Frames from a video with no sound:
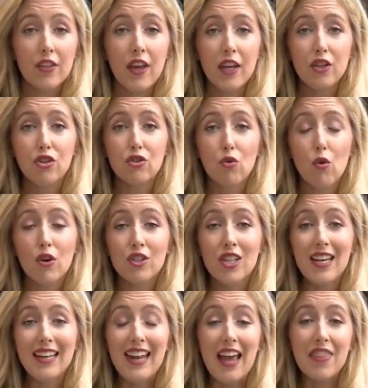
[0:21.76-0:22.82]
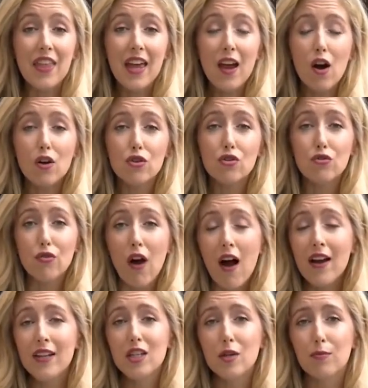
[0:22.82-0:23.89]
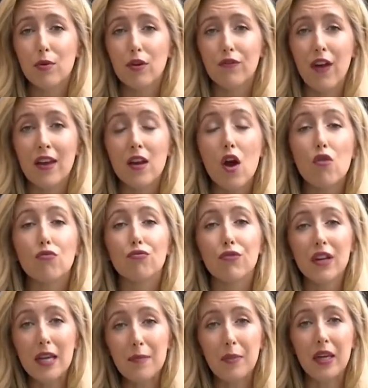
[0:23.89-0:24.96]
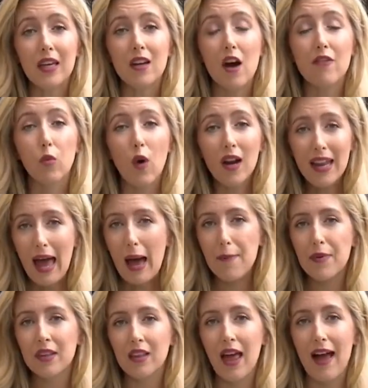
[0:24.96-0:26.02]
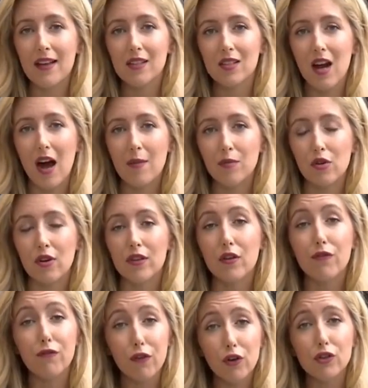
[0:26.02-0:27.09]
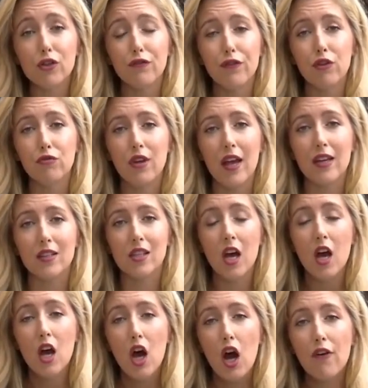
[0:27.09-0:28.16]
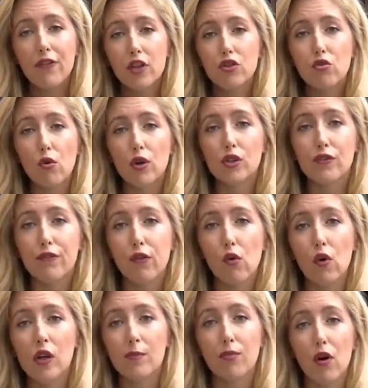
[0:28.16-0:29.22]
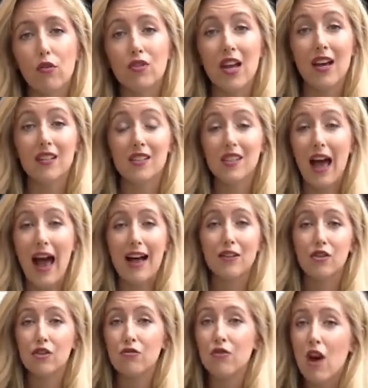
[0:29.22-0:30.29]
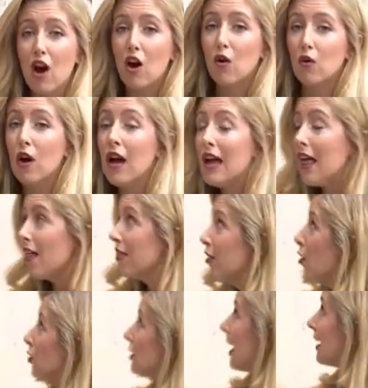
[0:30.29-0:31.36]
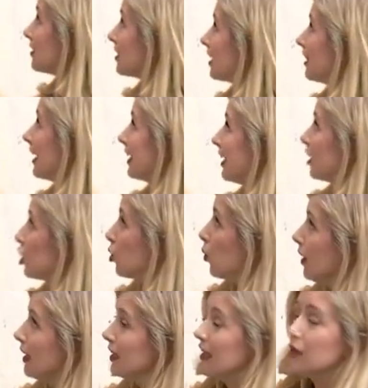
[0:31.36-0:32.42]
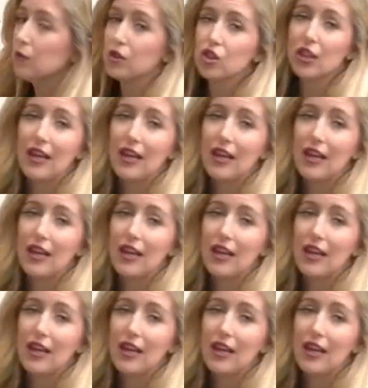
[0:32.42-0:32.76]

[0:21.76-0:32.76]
they sure did, and they are trying to prevent a repeat of what happened last time during the first few days of the George Floyd protests. As you know, those escalated quickly, which